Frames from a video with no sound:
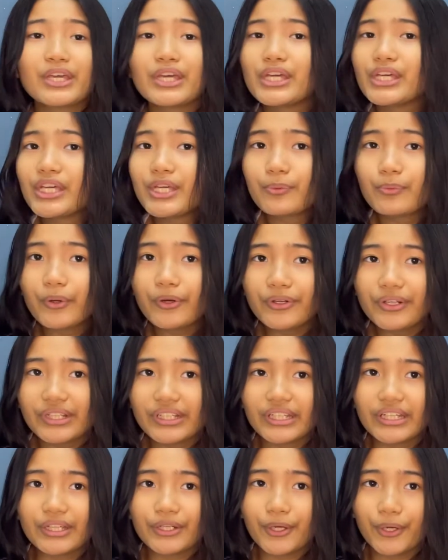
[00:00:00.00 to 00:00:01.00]
He wrote
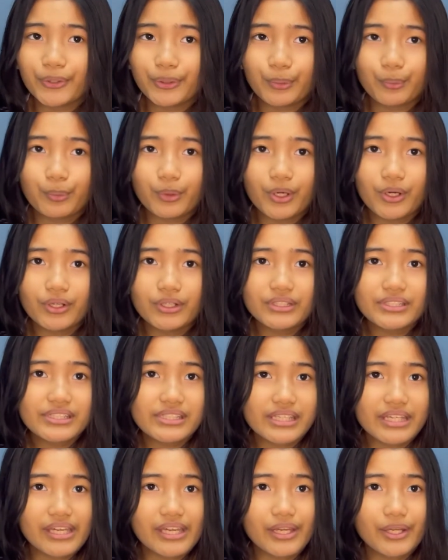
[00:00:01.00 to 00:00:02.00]
again on the wall,
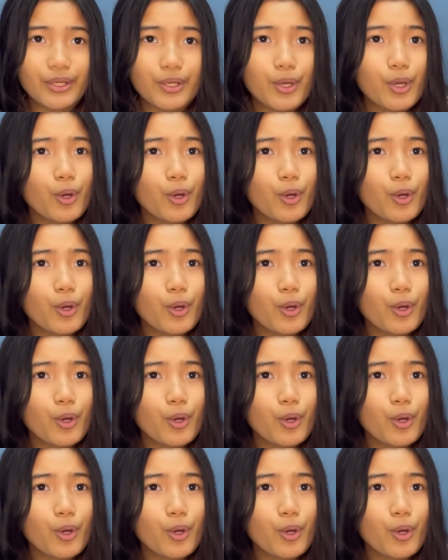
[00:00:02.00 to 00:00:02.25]
saying,